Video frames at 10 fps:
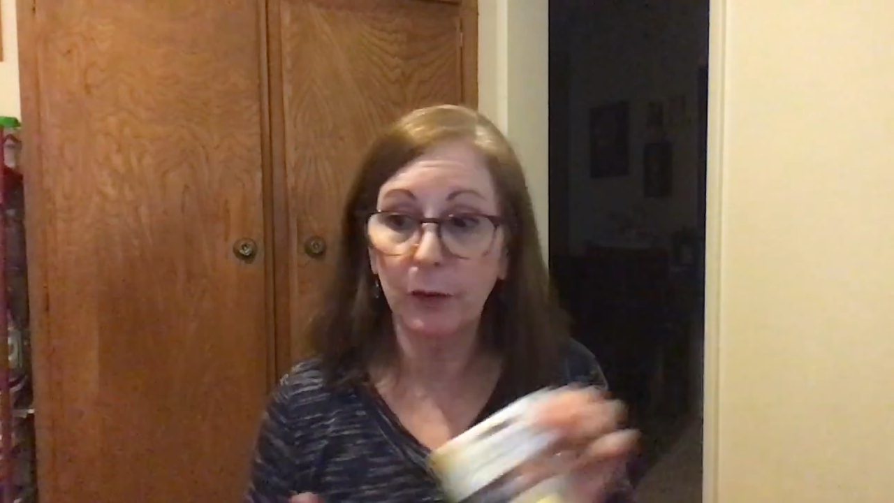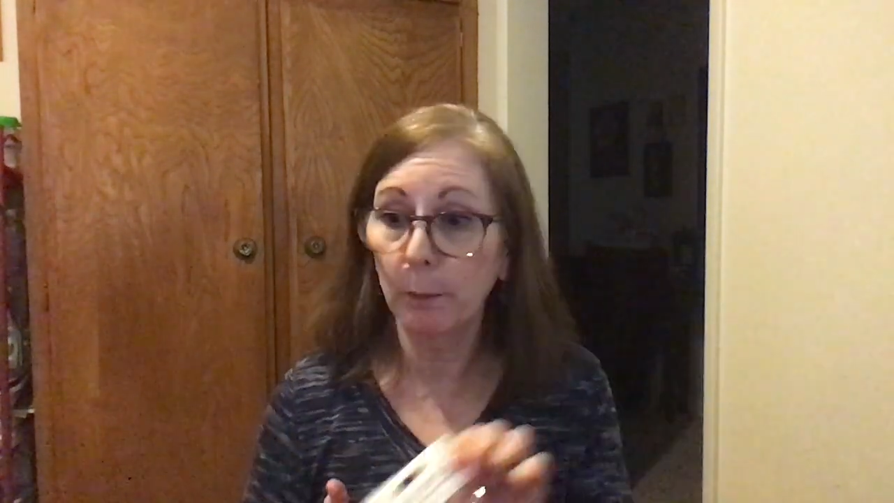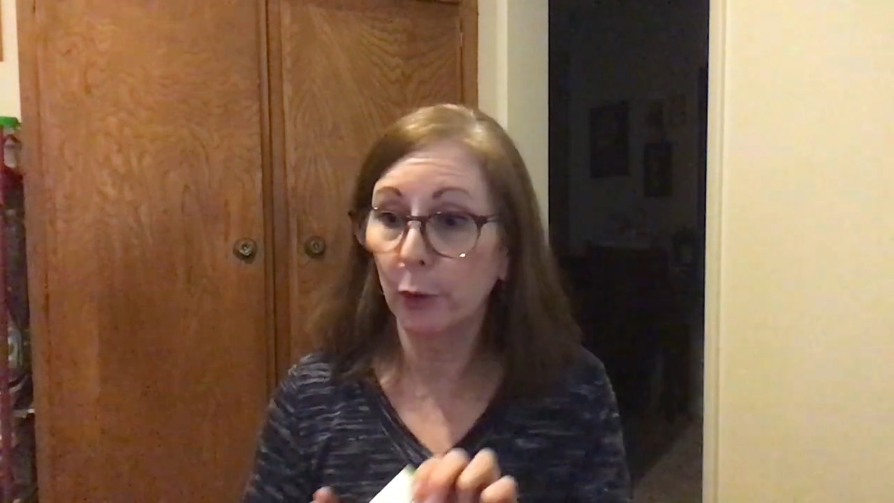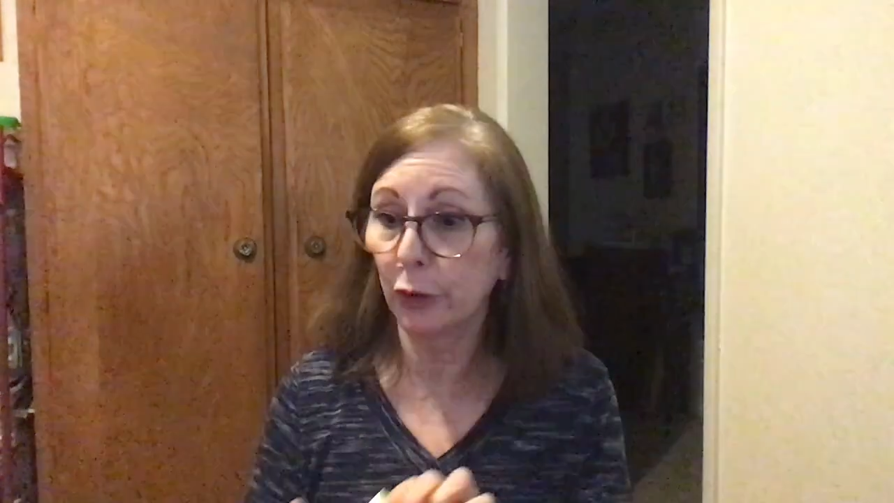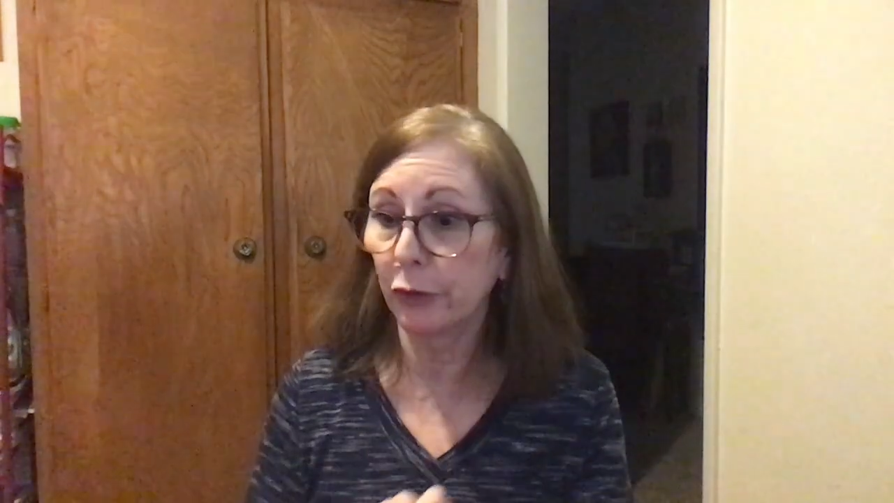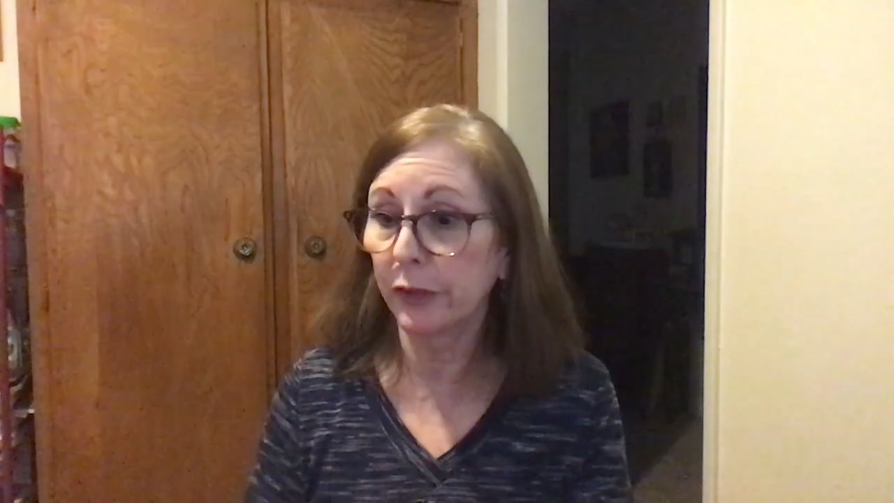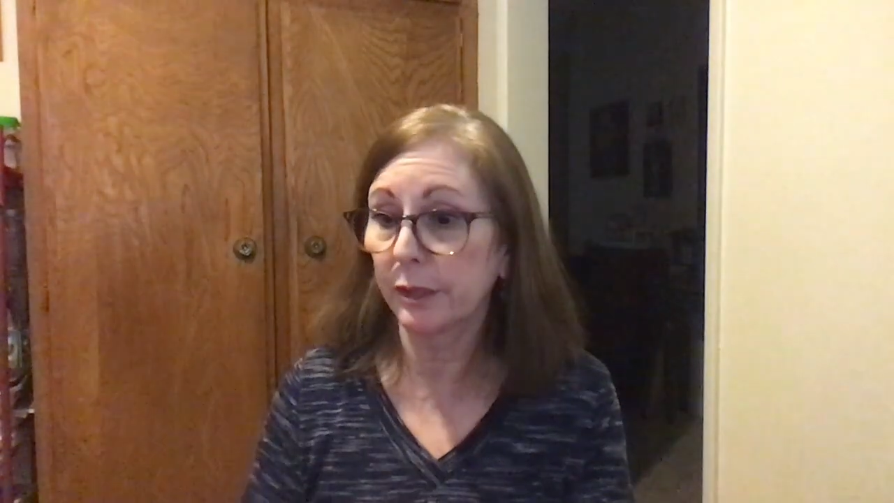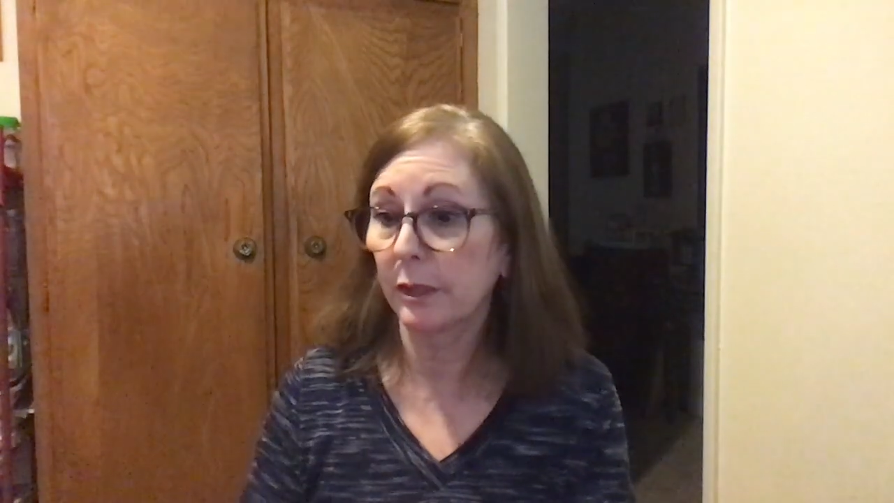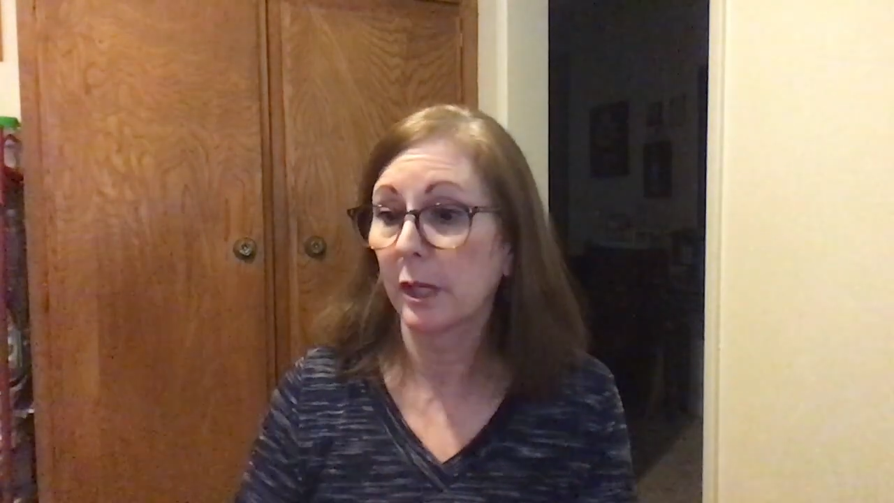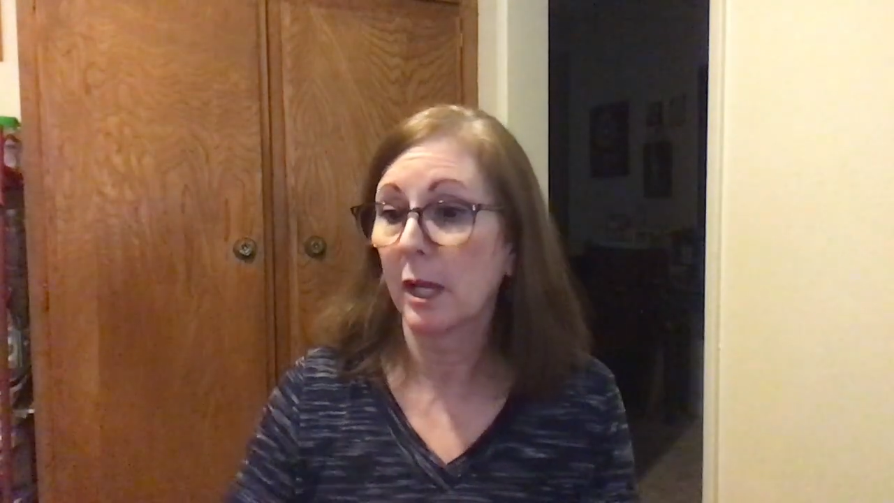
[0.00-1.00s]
birds.